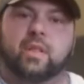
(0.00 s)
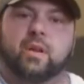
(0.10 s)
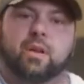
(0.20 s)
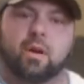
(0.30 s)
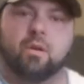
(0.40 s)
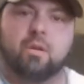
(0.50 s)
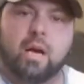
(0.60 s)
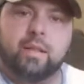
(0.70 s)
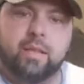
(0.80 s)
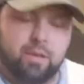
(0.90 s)
There you go.
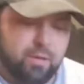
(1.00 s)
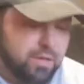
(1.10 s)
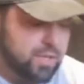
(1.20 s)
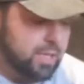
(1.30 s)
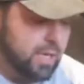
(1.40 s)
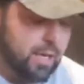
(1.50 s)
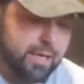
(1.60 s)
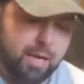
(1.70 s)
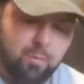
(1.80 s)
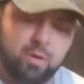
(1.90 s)
I think you can see that on
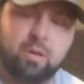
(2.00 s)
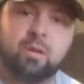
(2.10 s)
camera.